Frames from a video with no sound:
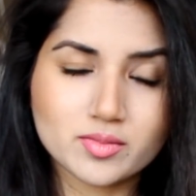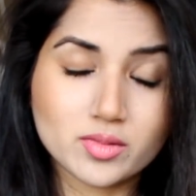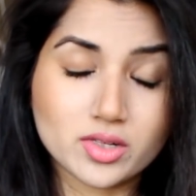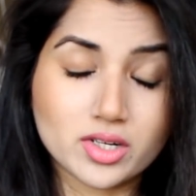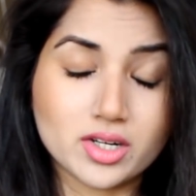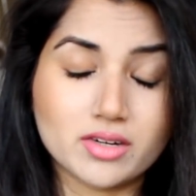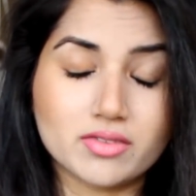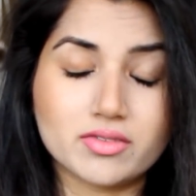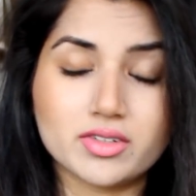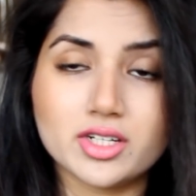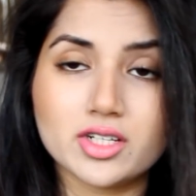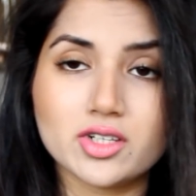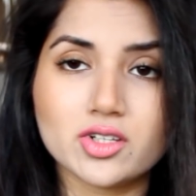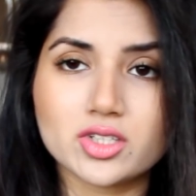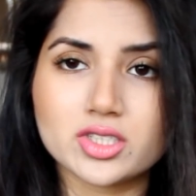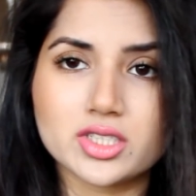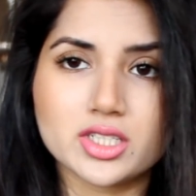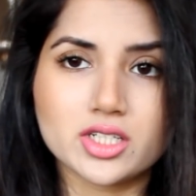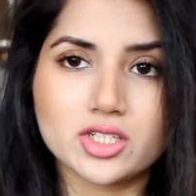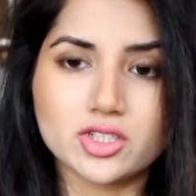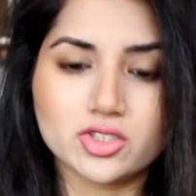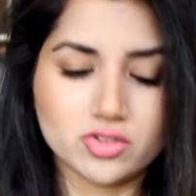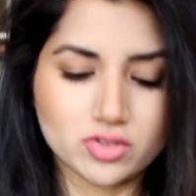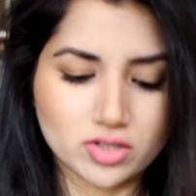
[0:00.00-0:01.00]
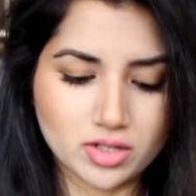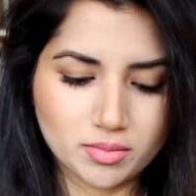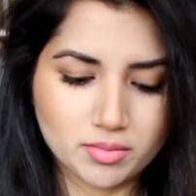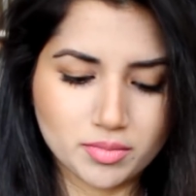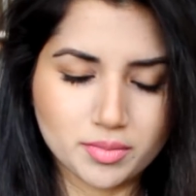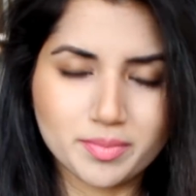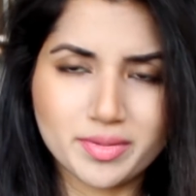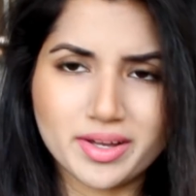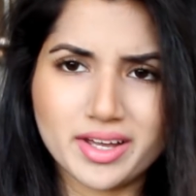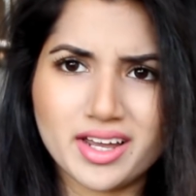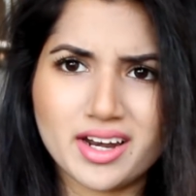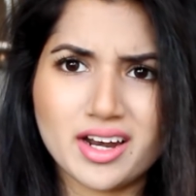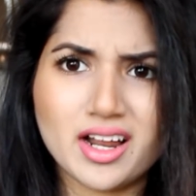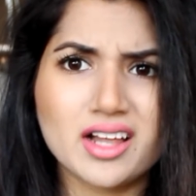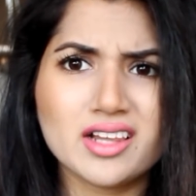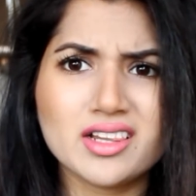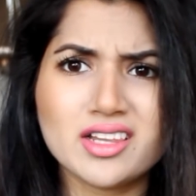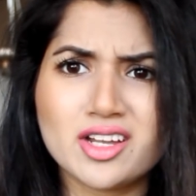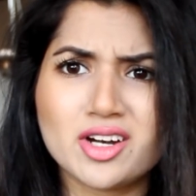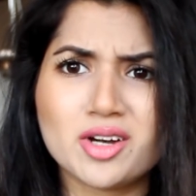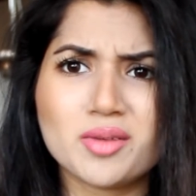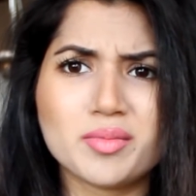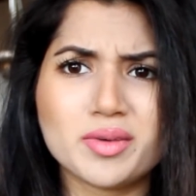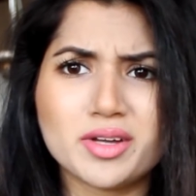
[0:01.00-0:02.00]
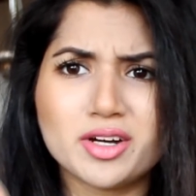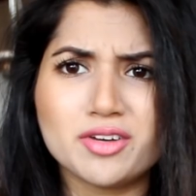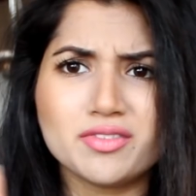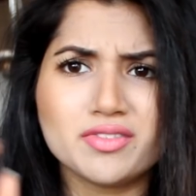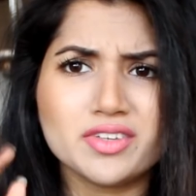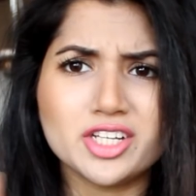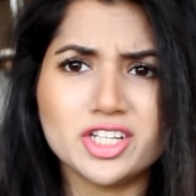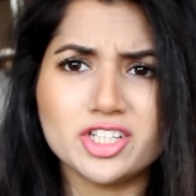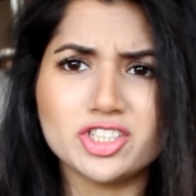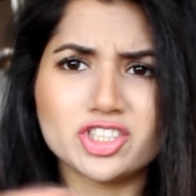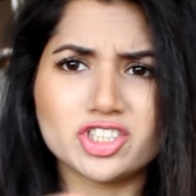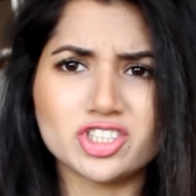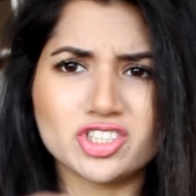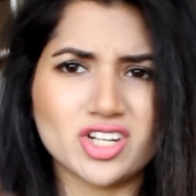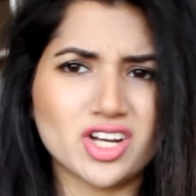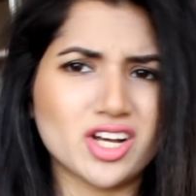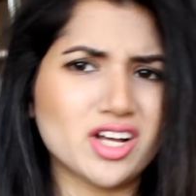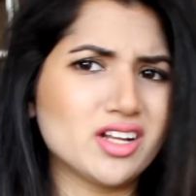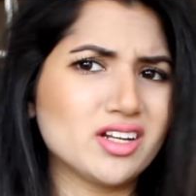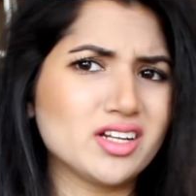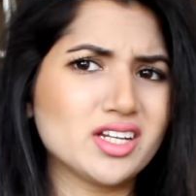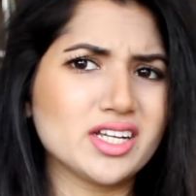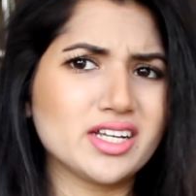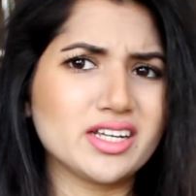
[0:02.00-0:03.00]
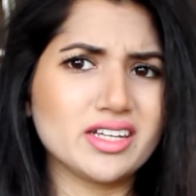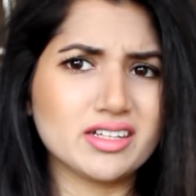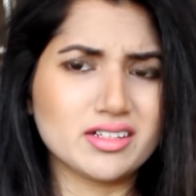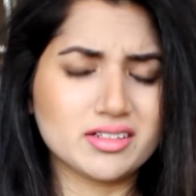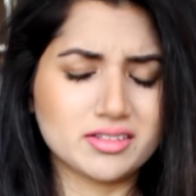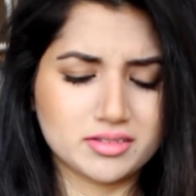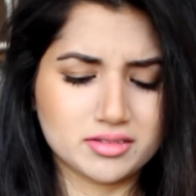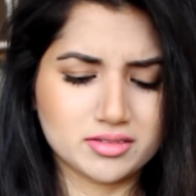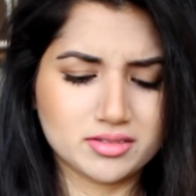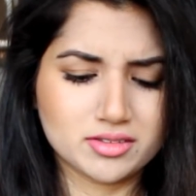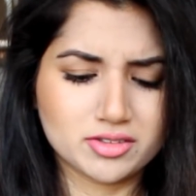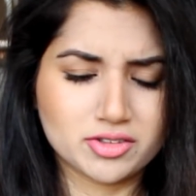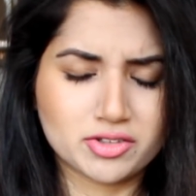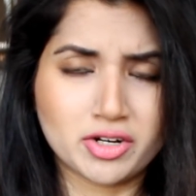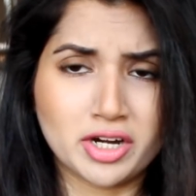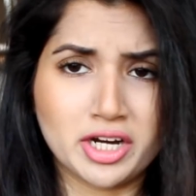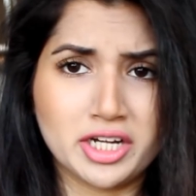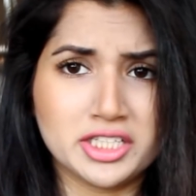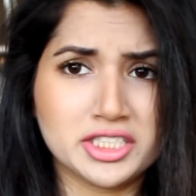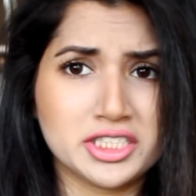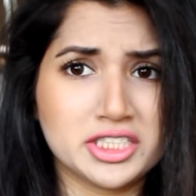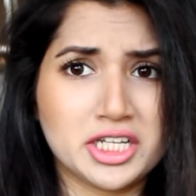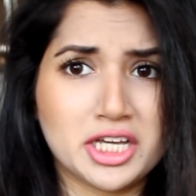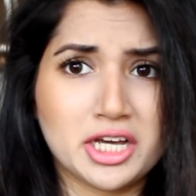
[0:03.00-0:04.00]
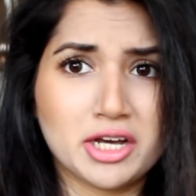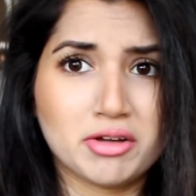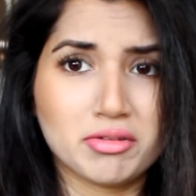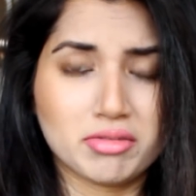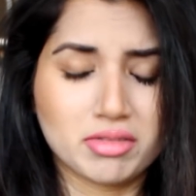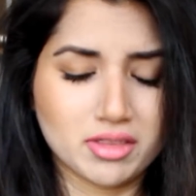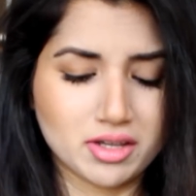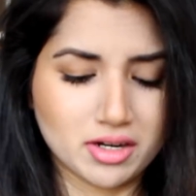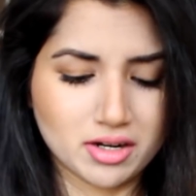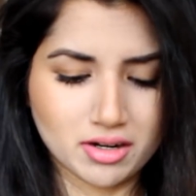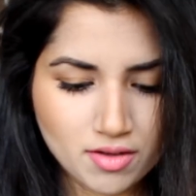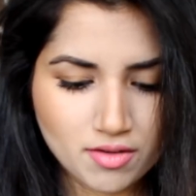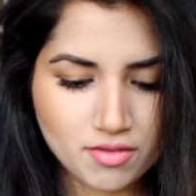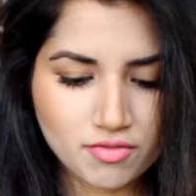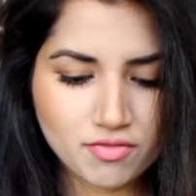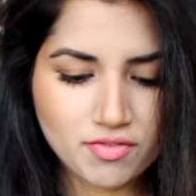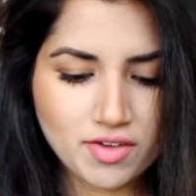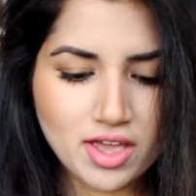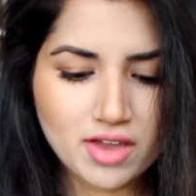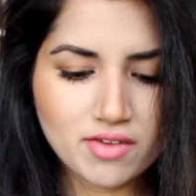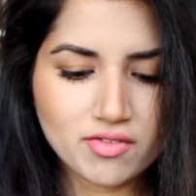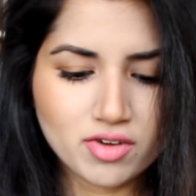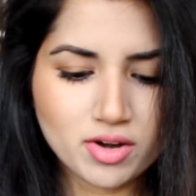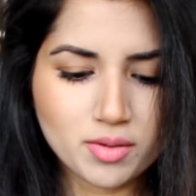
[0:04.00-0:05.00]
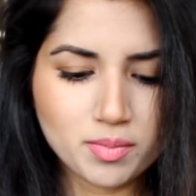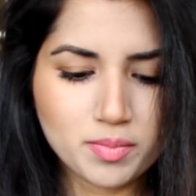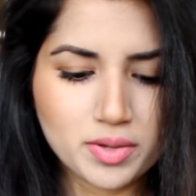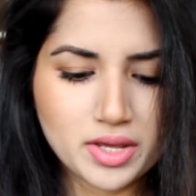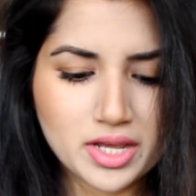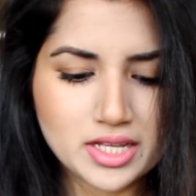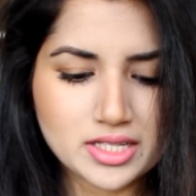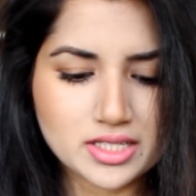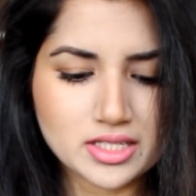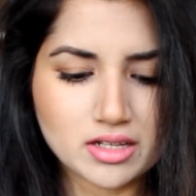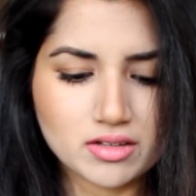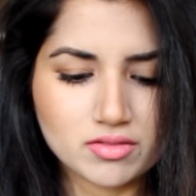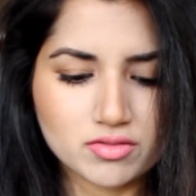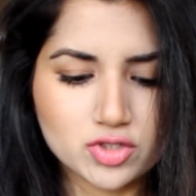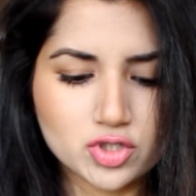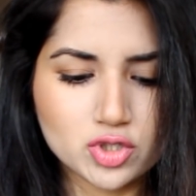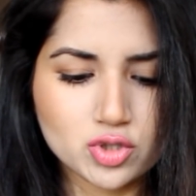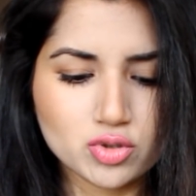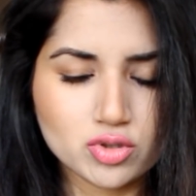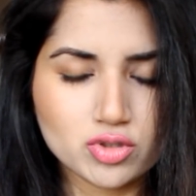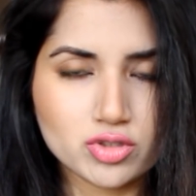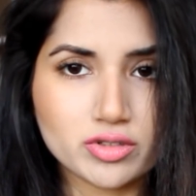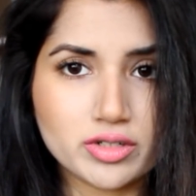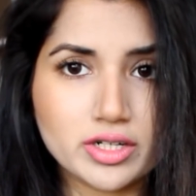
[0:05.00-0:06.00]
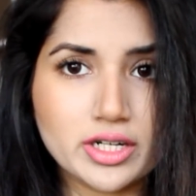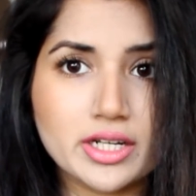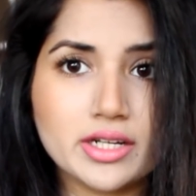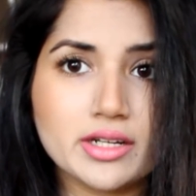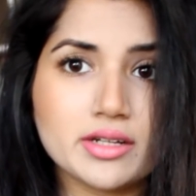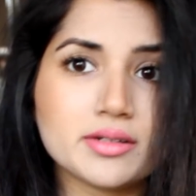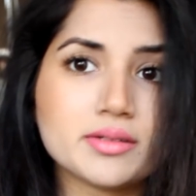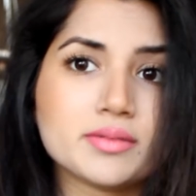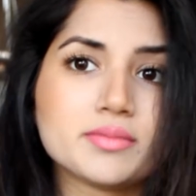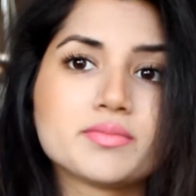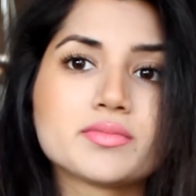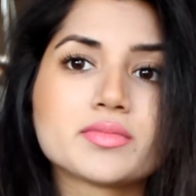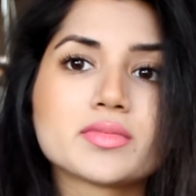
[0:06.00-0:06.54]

Whatever, it looks like a drum, but a little bit of each, not like crazy out there. Favorite piece of jewelry?